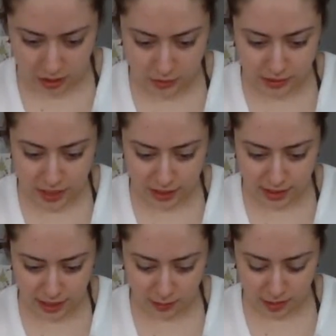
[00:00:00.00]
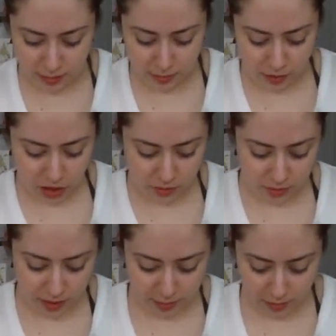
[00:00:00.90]
It's not telling me to put
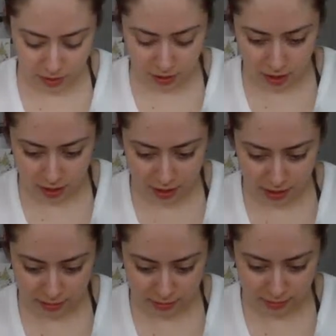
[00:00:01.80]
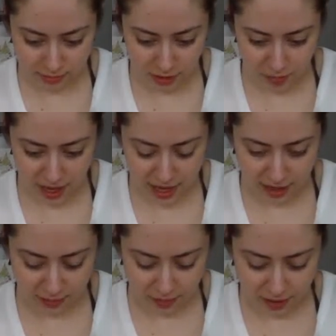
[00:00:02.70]
parchment paper on the
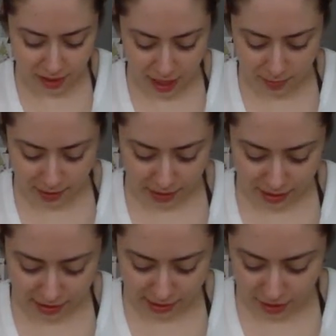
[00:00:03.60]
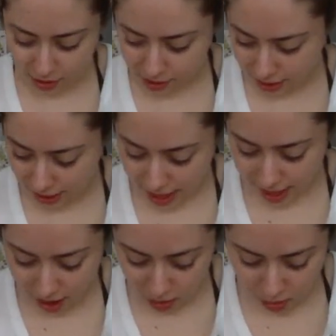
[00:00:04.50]
pan, but I mean, considering
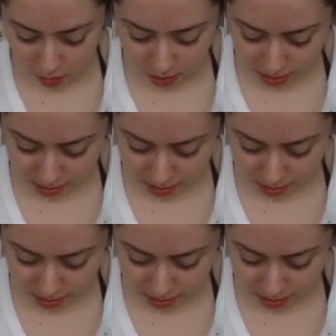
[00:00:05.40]
how